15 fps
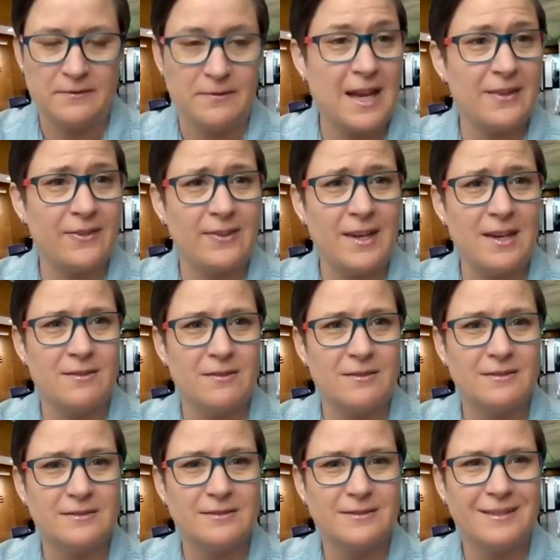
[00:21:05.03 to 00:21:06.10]
That's it.
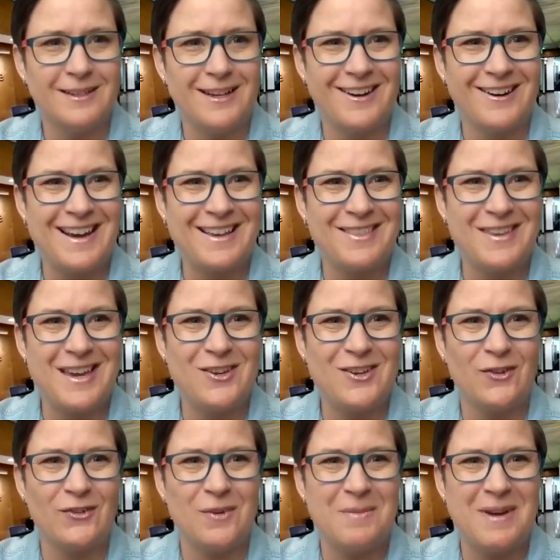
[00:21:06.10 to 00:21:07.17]
All right. Thank
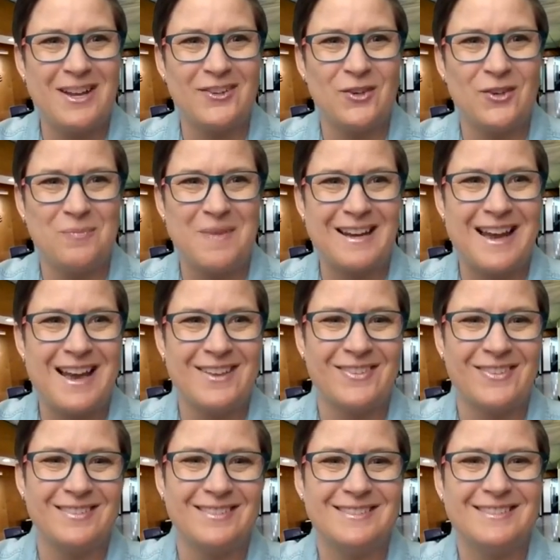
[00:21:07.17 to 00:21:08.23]
you so much. Bye,
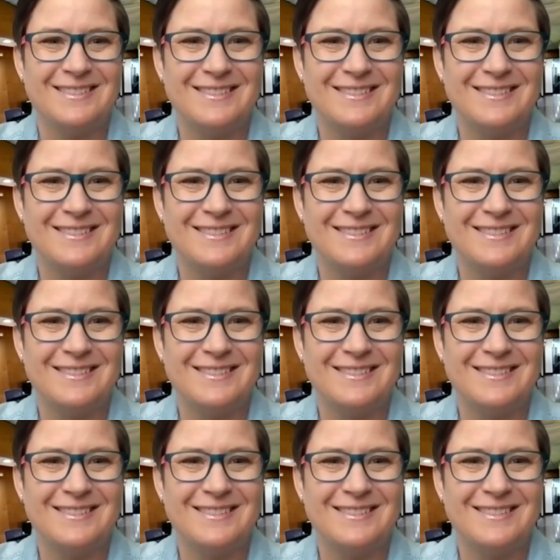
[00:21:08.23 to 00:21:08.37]
guys.